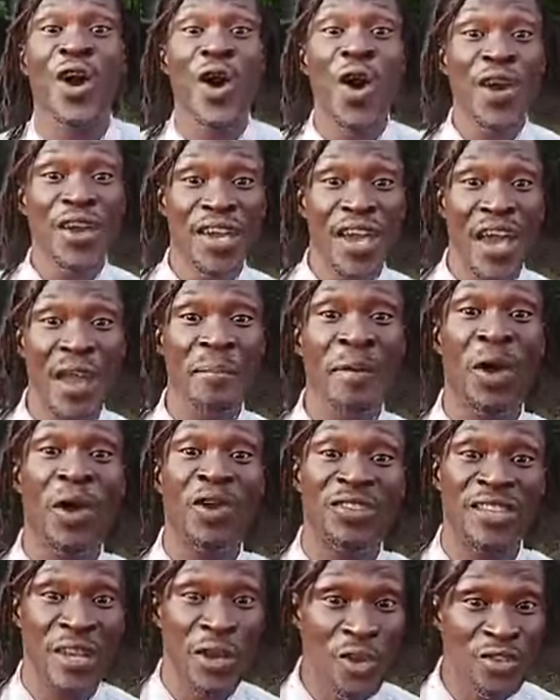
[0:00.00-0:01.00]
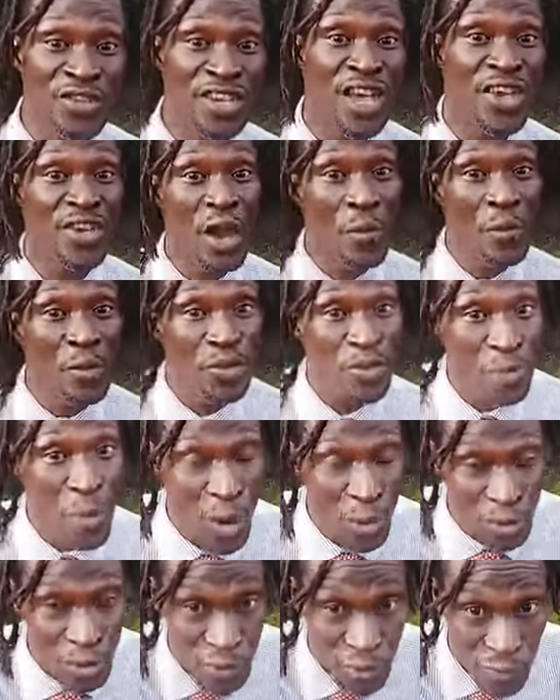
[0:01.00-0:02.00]
okay, because they know say, yeah, will you
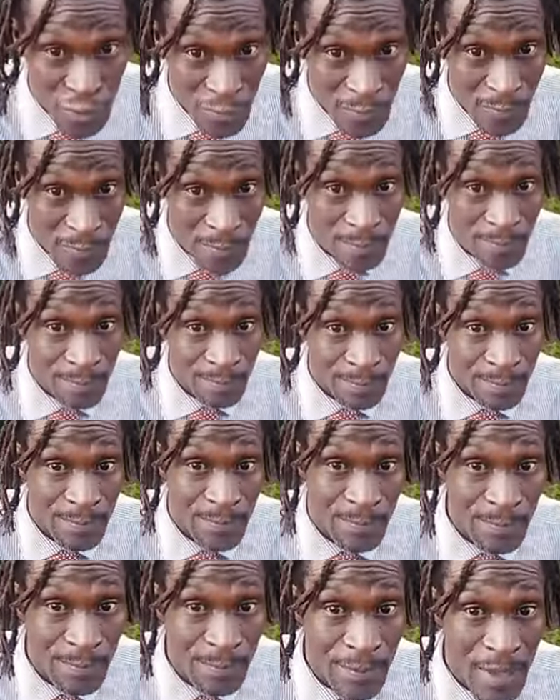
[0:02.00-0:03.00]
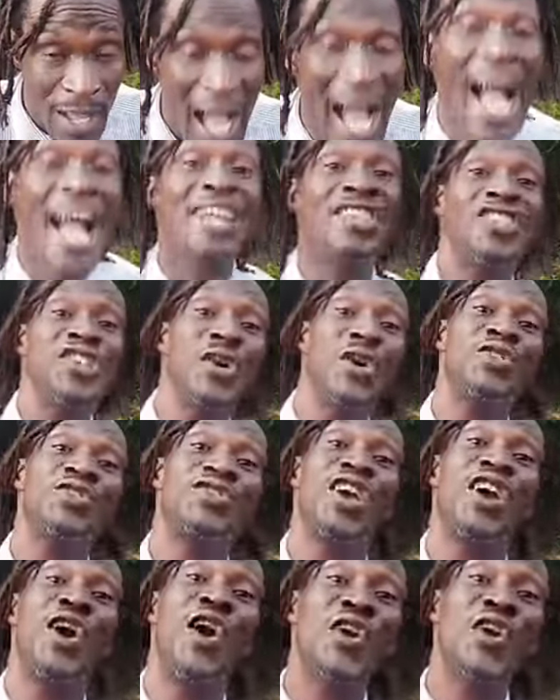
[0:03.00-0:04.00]
not. IG go
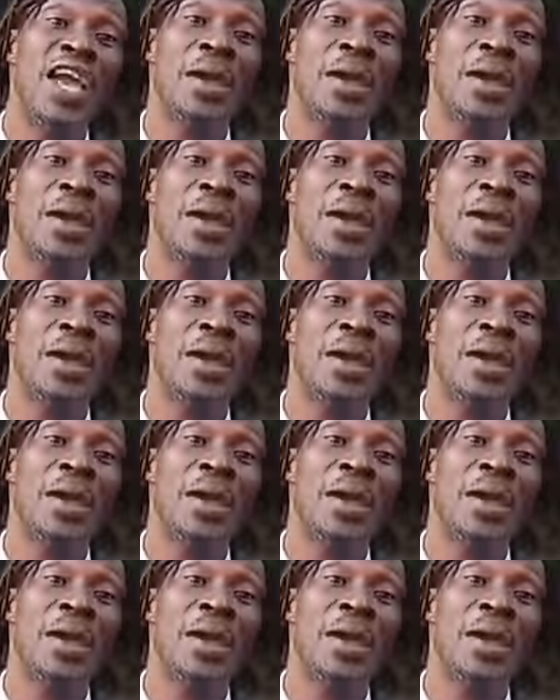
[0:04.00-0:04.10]
say, okay,